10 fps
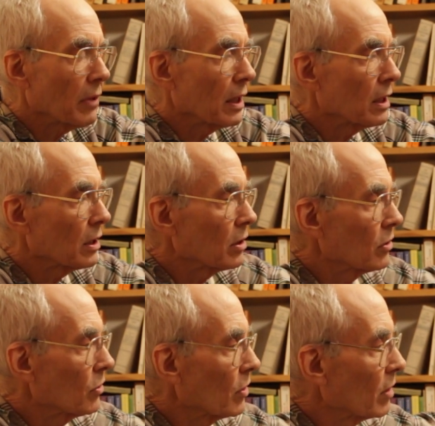in
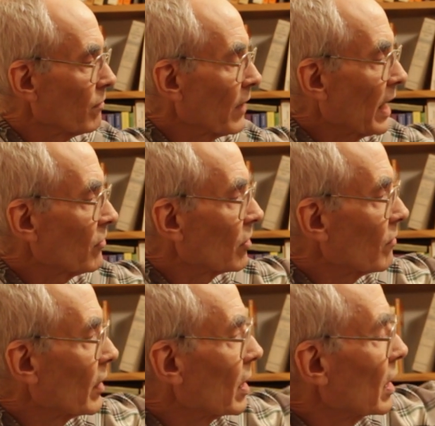to the face of
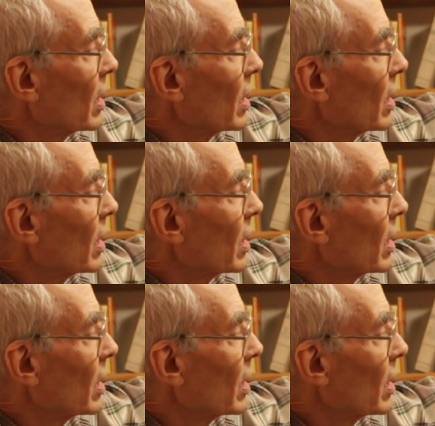the